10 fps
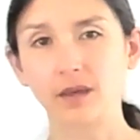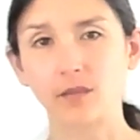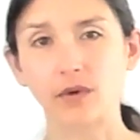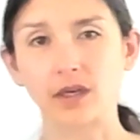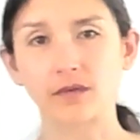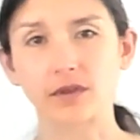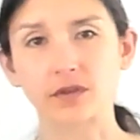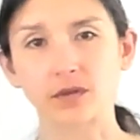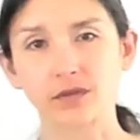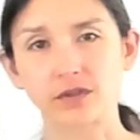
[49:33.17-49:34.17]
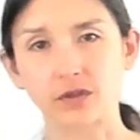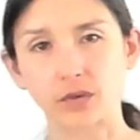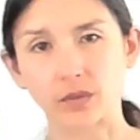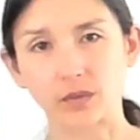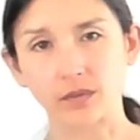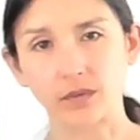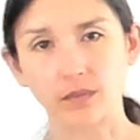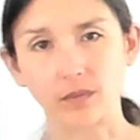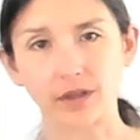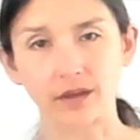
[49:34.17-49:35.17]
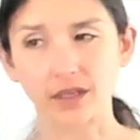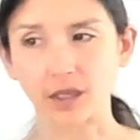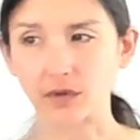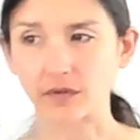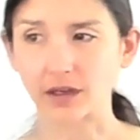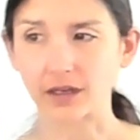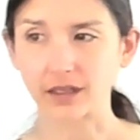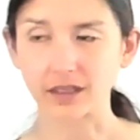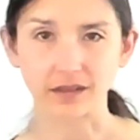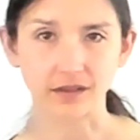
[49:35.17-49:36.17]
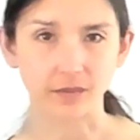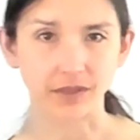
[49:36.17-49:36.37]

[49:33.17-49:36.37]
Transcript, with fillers: We never told you what the name of God is